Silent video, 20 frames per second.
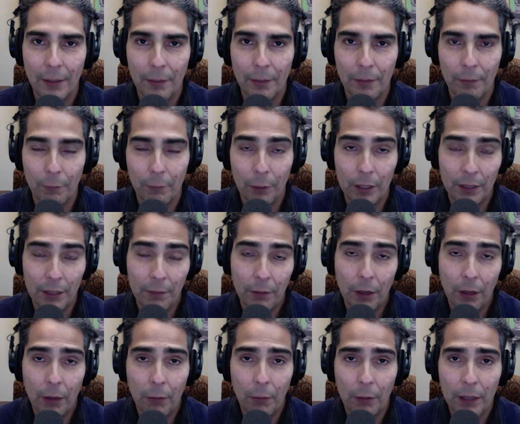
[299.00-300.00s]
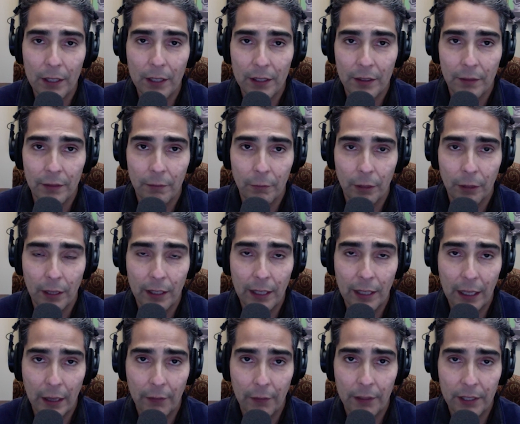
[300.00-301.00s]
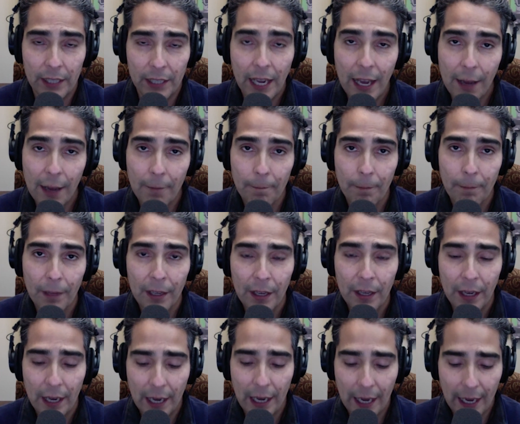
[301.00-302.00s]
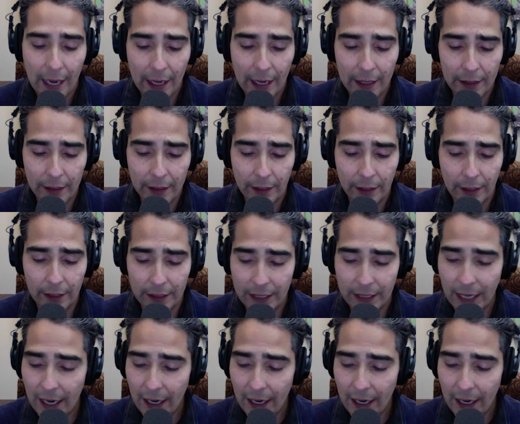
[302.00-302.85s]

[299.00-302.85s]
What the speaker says: was involved with the death of his dad. And yeah,